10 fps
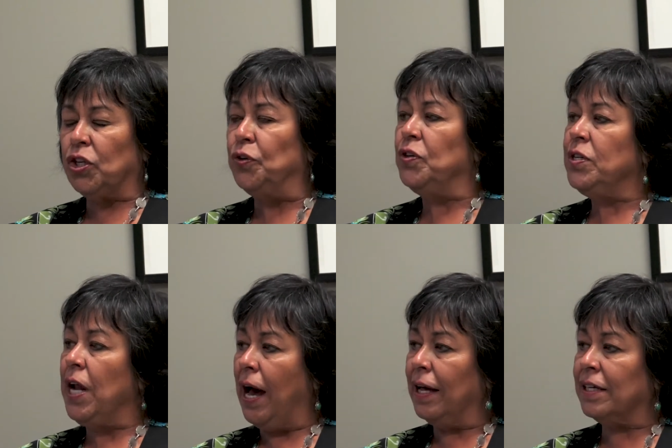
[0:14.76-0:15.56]
To
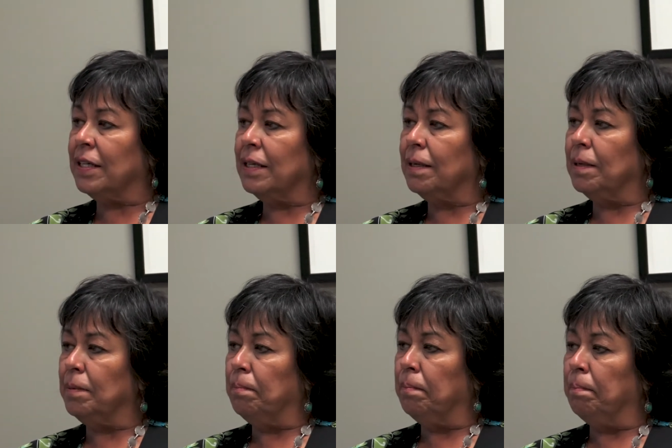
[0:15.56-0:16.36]
not
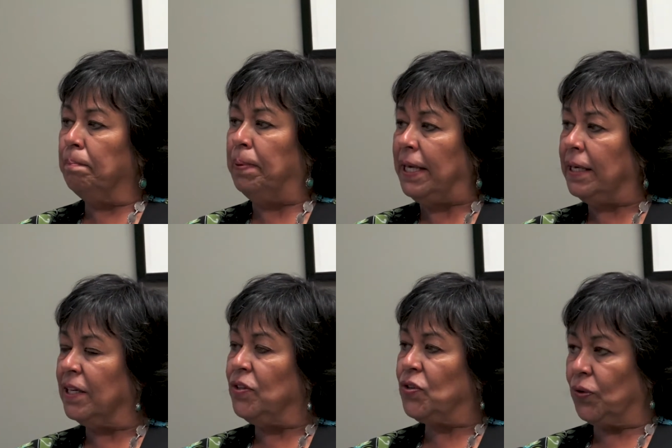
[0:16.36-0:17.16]
be
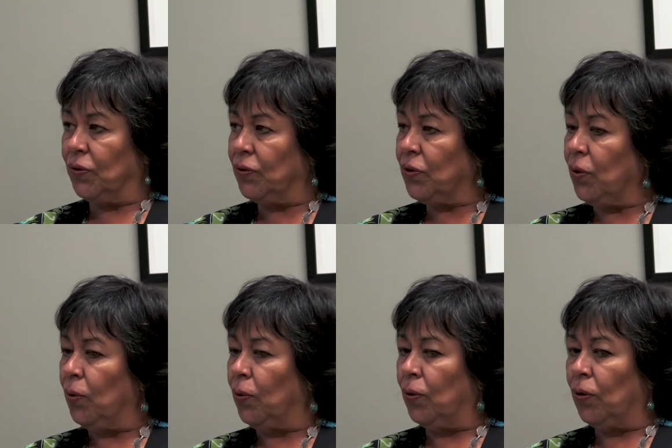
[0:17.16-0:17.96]
concerned
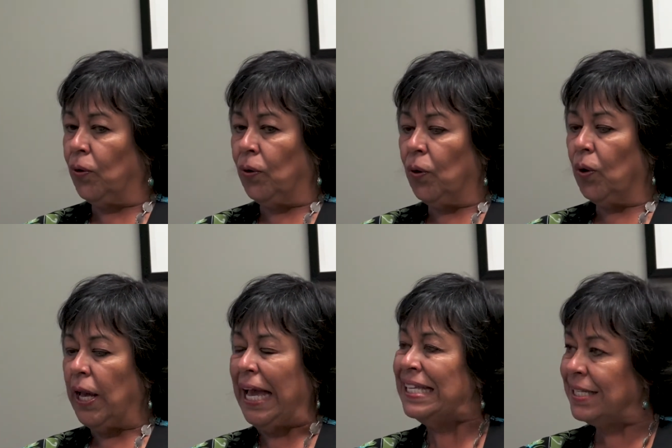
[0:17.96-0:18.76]
or
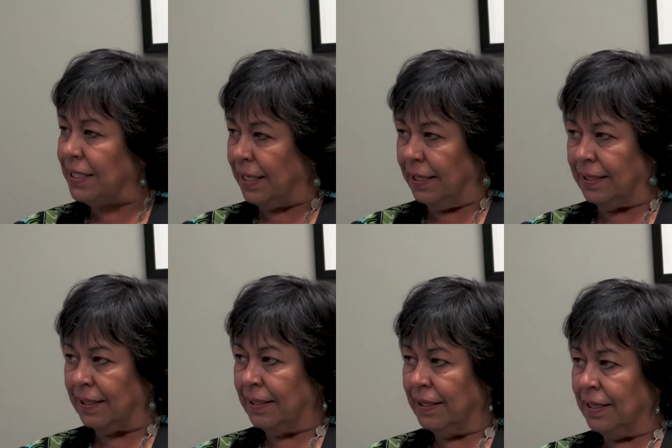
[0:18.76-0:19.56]
hesitate
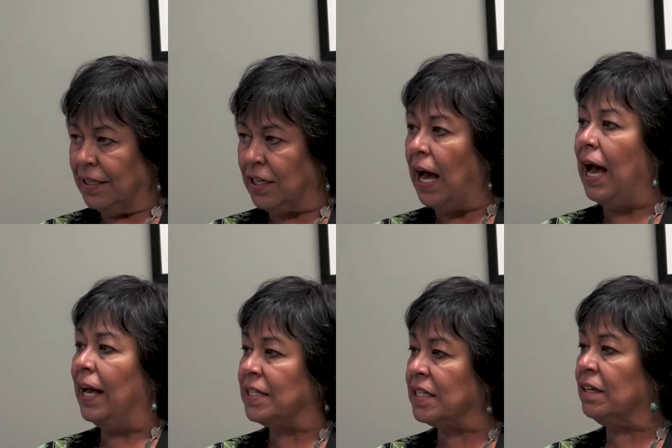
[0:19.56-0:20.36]
to
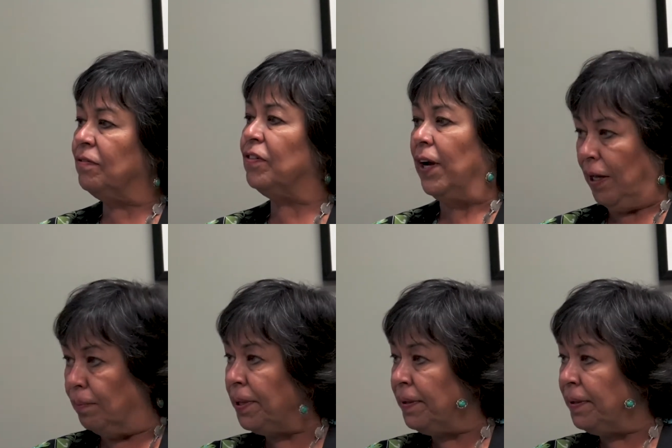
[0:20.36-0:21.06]
ask for help.